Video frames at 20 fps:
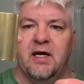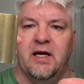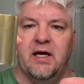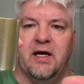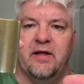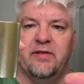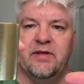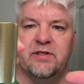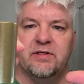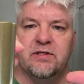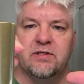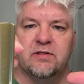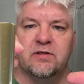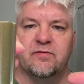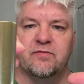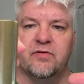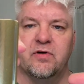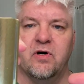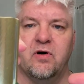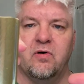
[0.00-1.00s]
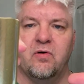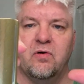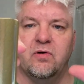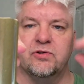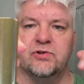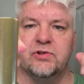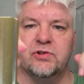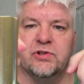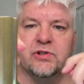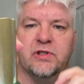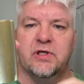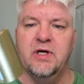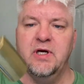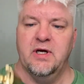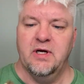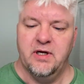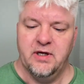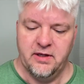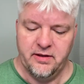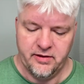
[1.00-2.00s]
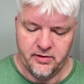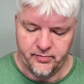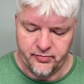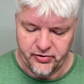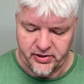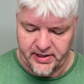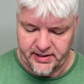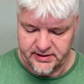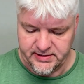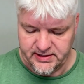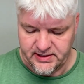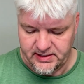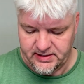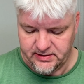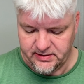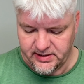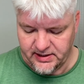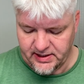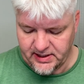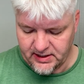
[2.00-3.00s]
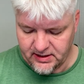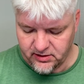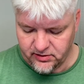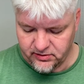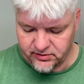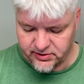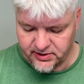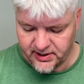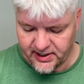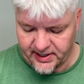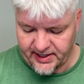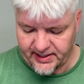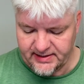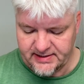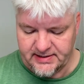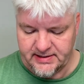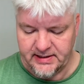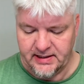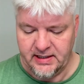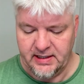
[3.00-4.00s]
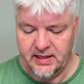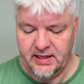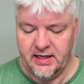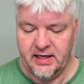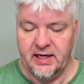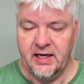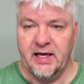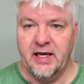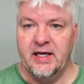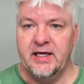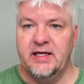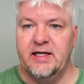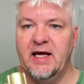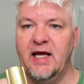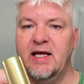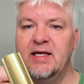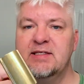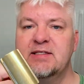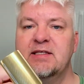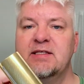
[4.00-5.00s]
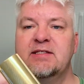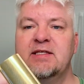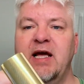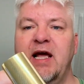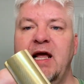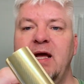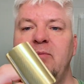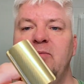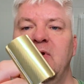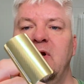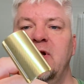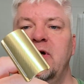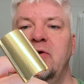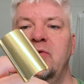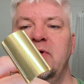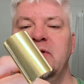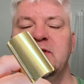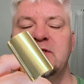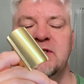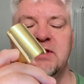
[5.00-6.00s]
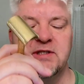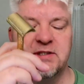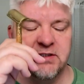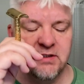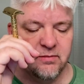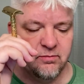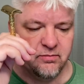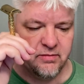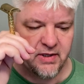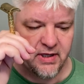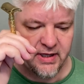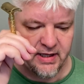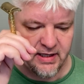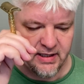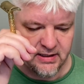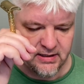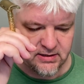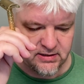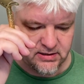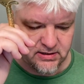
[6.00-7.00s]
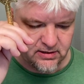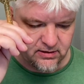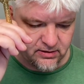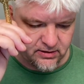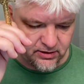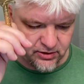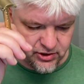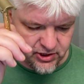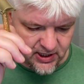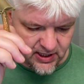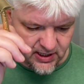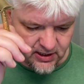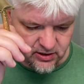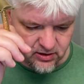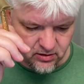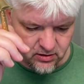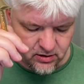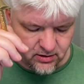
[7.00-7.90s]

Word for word: And this is of course the brass head. The head looks nice. It has the same loading system as the charcoal,